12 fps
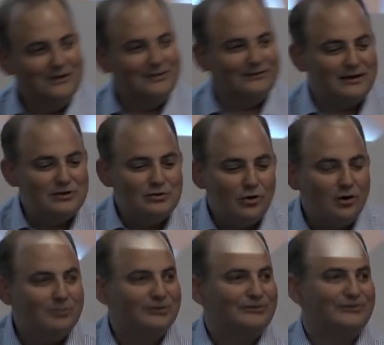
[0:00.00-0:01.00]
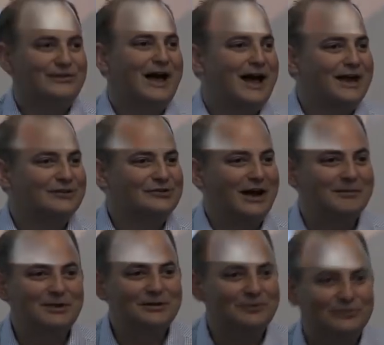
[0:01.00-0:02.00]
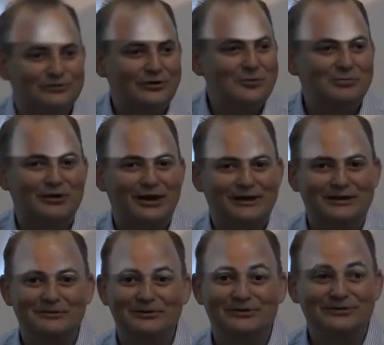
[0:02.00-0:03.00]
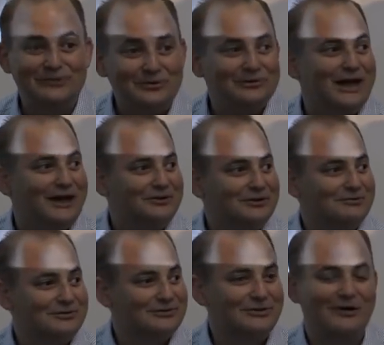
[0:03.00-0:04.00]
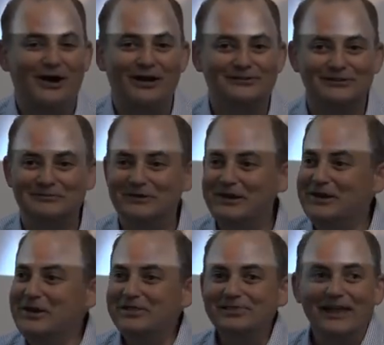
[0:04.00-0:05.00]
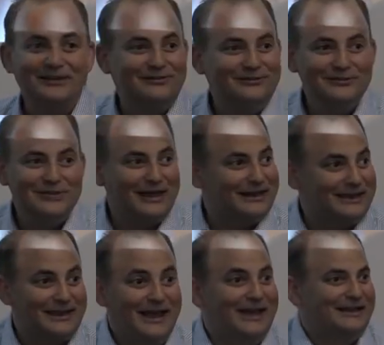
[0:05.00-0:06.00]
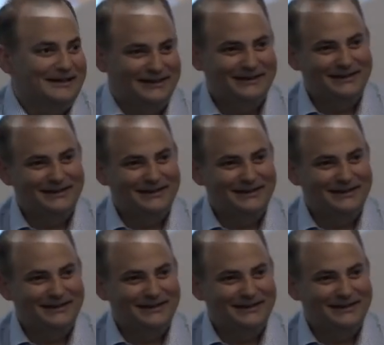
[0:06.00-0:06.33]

This enormous flash. I mean, it was so bright, it was so loud, it was so awesome. Let's do that again!